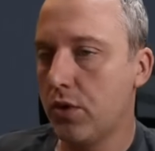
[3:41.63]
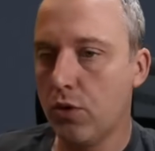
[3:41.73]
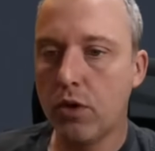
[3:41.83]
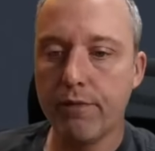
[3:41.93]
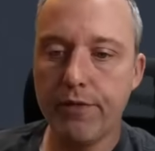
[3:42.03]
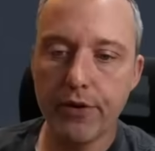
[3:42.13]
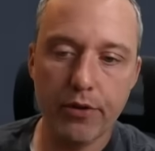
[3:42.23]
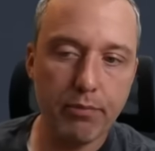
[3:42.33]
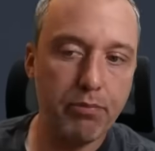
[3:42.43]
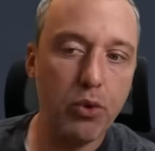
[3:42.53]
You configure
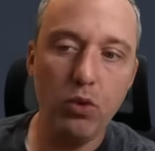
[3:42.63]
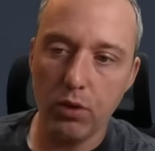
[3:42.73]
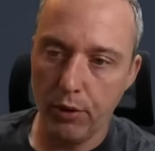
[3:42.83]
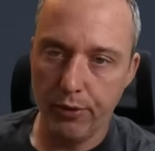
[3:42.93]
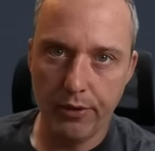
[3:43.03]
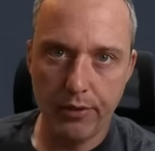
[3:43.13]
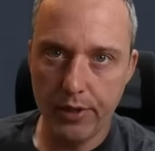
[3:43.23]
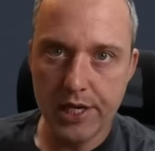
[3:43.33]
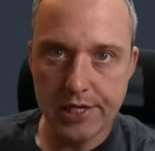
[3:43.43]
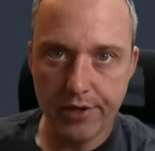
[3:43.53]
the bootloader
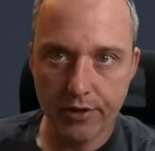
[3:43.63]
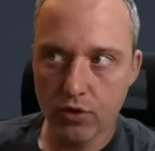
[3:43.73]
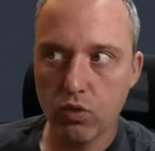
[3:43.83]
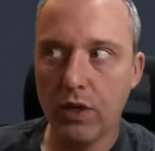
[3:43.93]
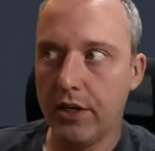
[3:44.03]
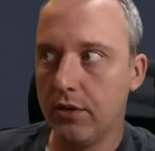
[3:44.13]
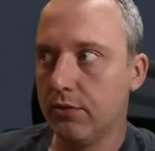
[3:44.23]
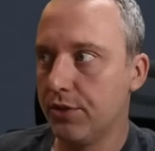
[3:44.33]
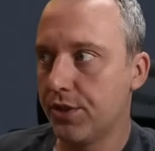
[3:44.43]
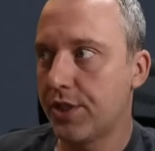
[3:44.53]
in here as well,
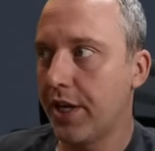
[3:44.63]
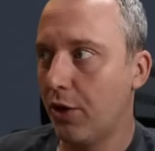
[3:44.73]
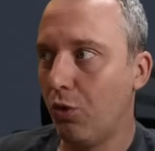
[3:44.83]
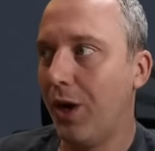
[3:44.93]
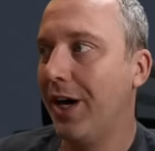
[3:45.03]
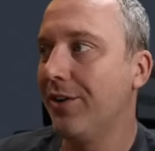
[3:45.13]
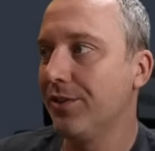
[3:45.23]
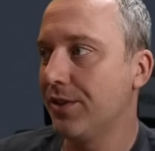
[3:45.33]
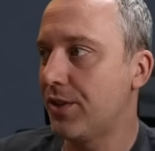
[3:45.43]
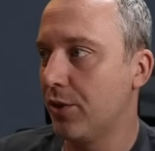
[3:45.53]
which is kind of
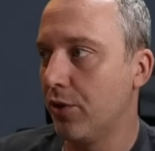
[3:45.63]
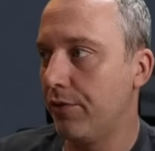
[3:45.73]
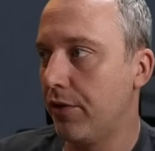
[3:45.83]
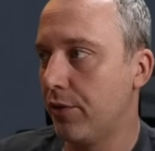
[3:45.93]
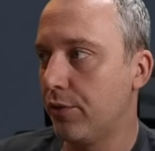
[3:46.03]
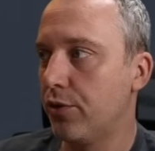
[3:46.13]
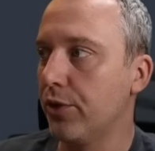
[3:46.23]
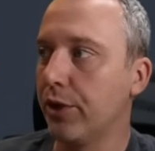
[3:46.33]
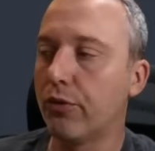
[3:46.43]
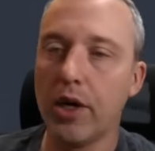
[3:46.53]
wild. So if you're
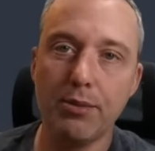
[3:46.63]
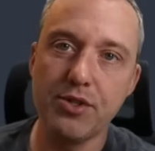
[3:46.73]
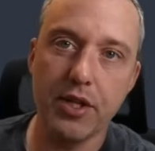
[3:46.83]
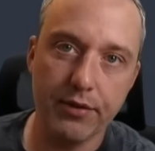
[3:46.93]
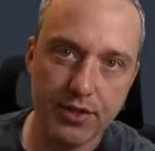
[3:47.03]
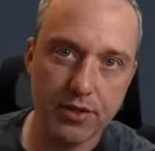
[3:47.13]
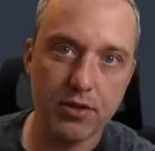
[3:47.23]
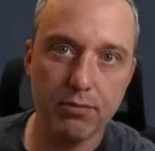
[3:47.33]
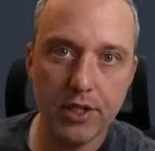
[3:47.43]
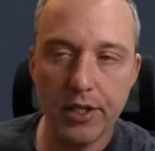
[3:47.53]
doing grub instead of
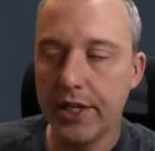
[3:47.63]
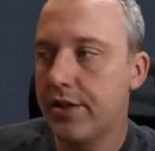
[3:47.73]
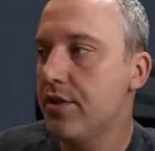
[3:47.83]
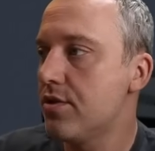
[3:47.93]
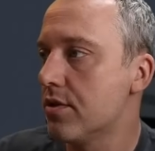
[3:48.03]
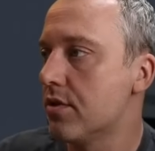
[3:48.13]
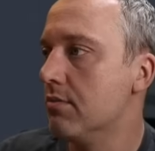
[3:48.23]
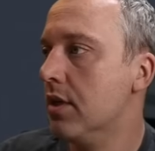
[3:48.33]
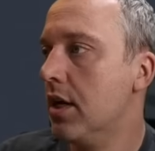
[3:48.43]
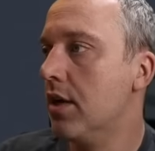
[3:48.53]
system D like this
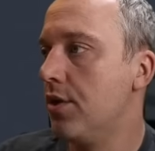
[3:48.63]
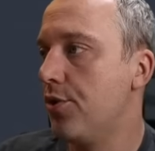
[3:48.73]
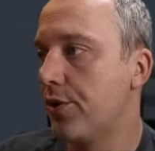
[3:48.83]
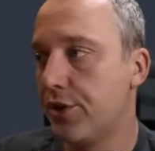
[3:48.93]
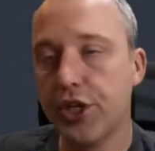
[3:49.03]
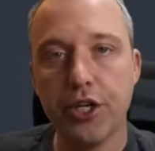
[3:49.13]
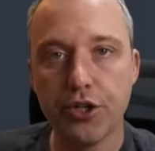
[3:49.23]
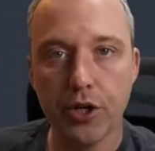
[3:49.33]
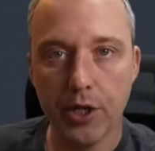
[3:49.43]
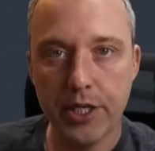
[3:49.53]
system, you could change
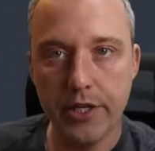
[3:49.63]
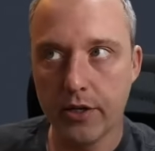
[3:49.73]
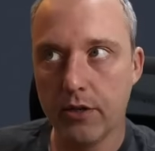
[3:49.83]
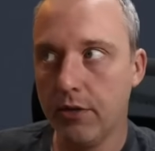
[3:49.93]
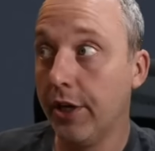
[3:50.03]
it all here.